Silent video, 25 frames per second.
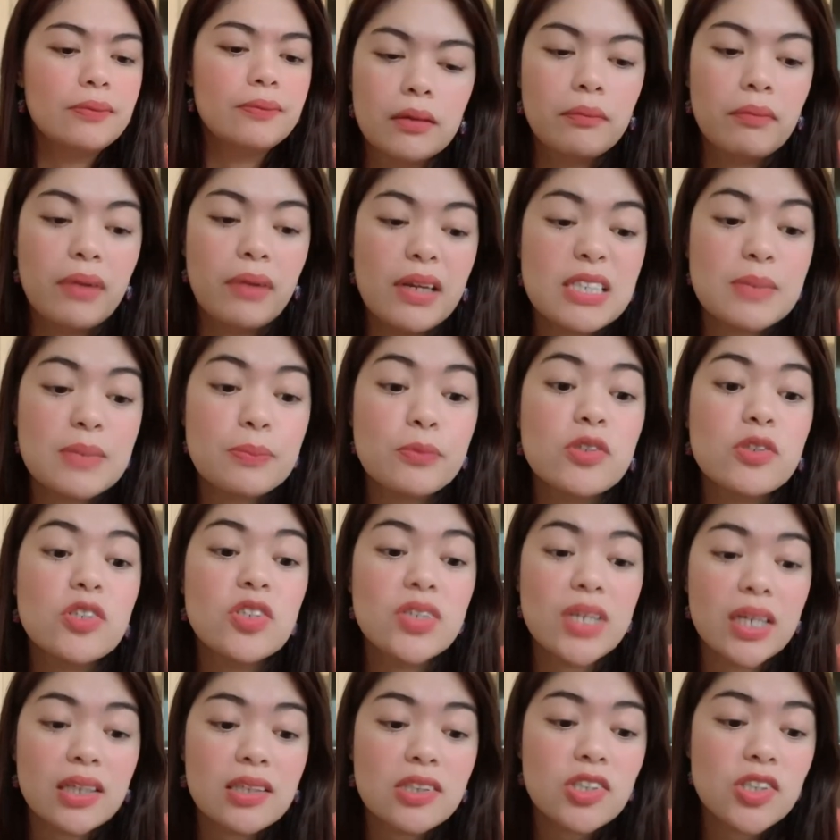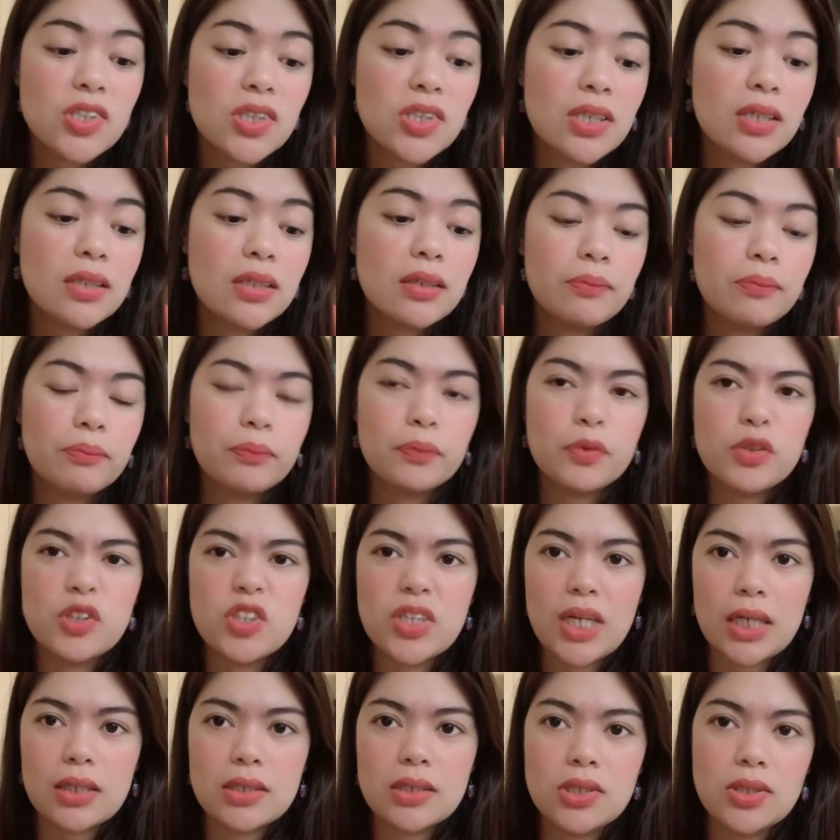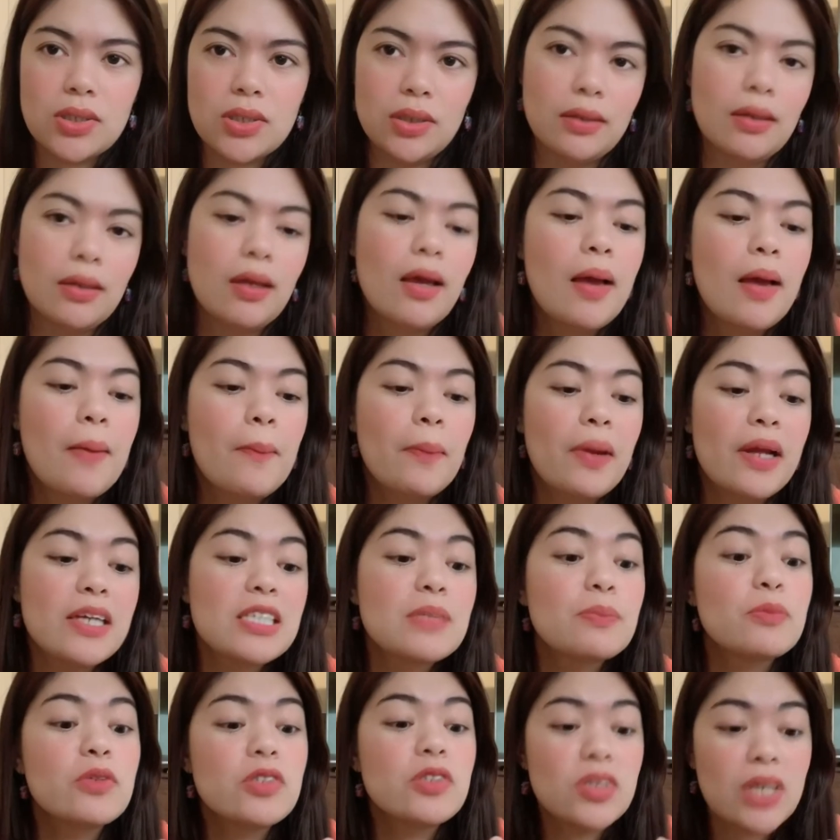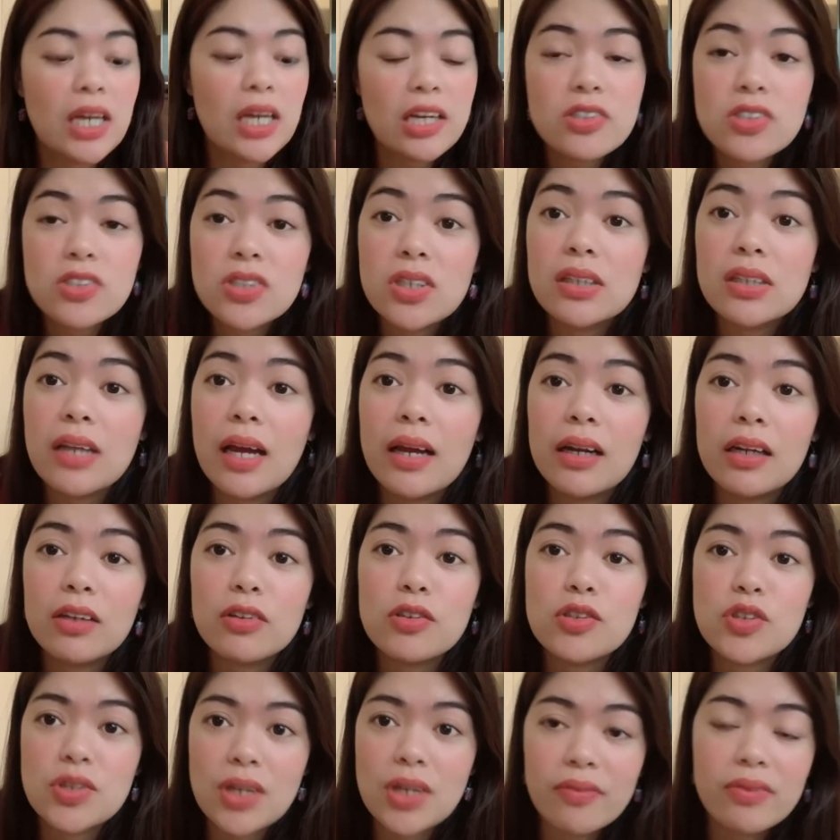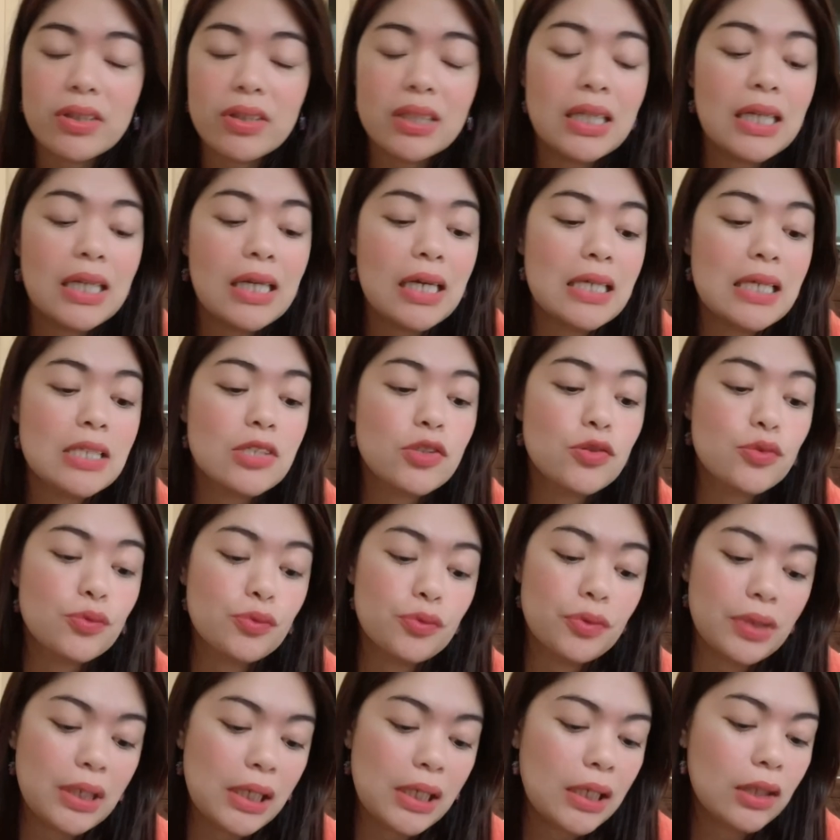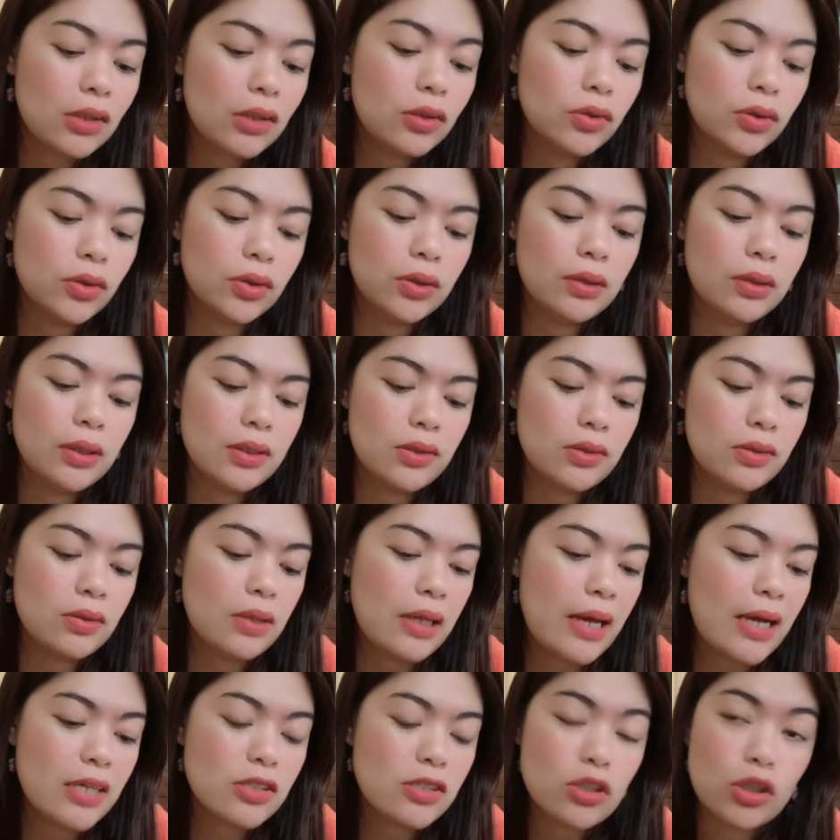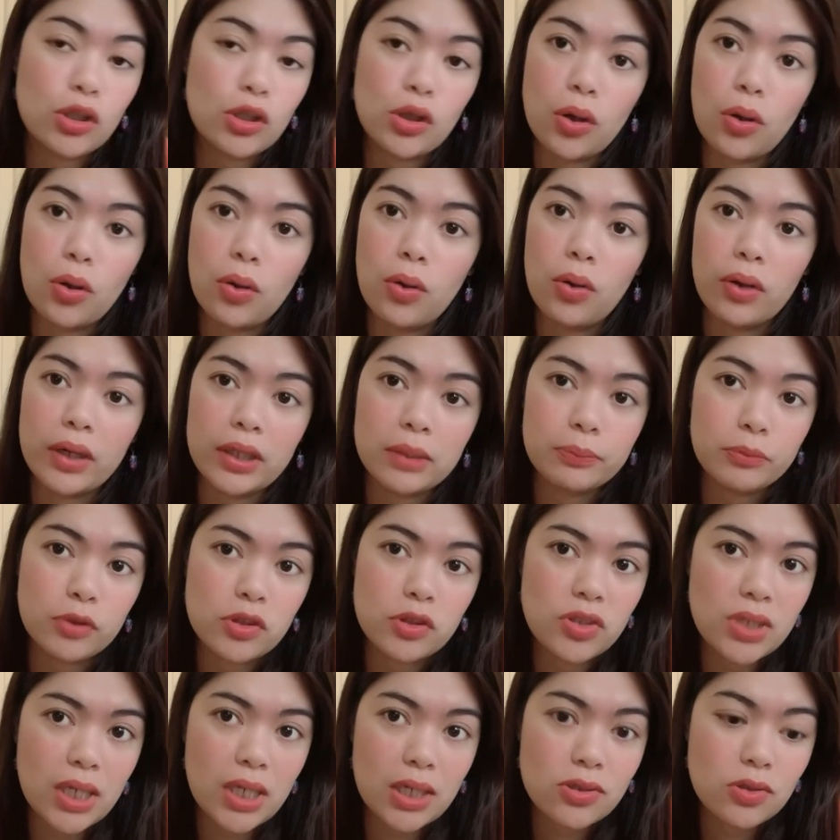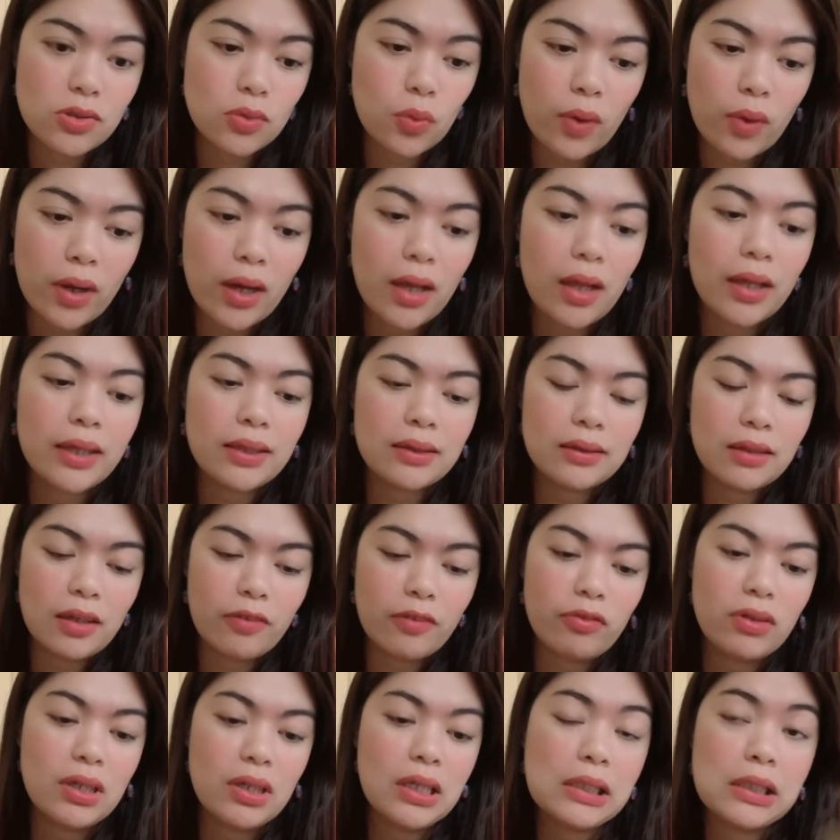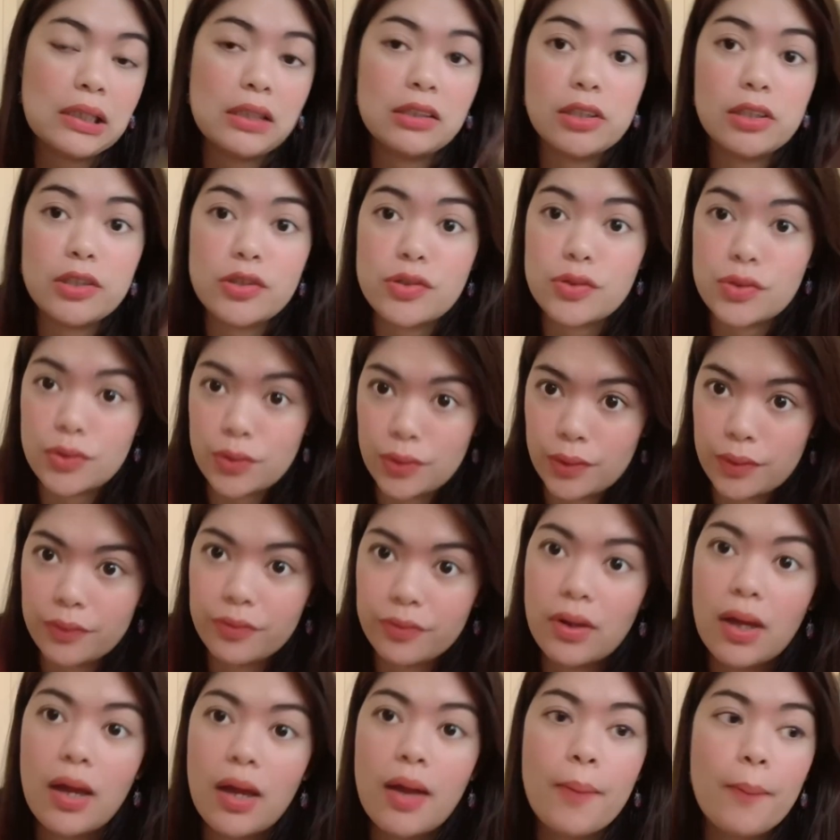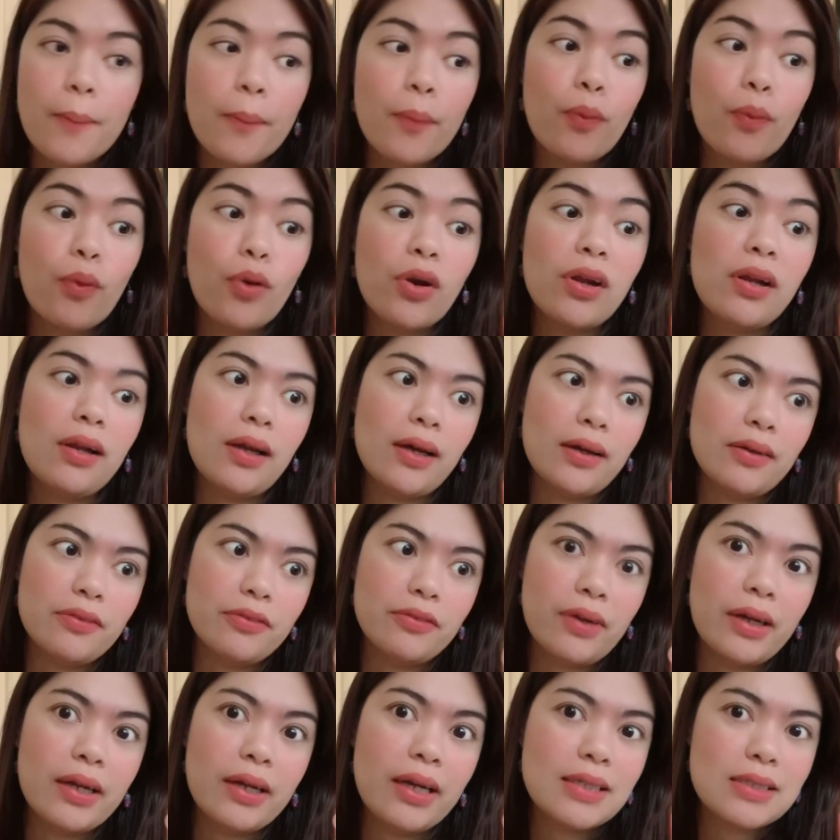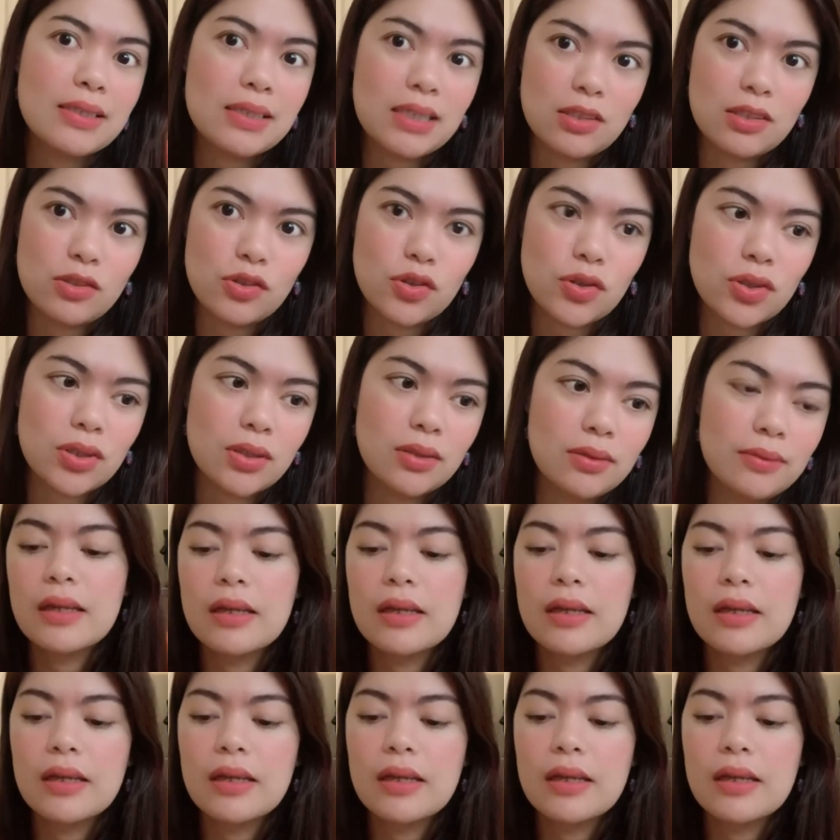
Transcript: Plus projection, projection. Plus projection and longevity is really good. It lasts long, it projects well, it definitely deserves more love and attention.